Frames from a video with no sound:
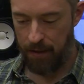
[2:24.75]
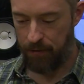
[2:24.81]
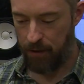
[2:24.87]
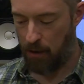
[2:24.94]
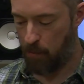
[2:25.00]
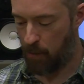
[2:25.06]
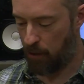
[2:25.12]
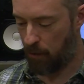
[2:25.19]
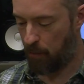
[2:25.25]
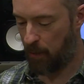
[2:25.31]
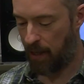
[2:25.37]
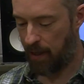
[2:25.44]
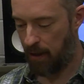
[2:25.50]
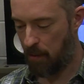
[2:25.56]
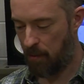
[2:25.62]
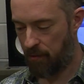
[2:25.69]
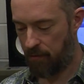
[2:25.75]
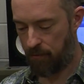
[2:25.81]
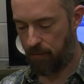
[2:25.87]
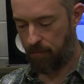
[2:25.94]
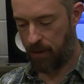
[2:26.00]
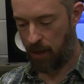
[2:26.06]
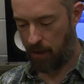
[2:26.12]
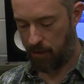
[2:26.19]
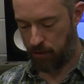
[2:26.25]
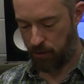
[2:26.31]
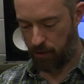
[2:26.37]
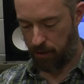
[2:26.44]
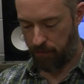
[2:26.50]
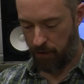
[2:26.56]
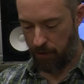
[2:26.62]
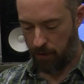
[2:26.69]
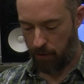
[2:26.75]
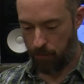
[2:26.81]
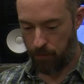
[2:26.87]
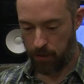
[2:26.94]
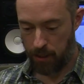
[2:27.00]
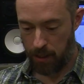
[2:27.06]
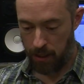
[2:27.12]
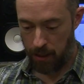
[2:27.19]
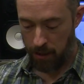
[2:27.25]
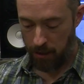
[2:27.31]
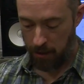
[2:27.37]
even though you might not pick it up from the outside very obviously.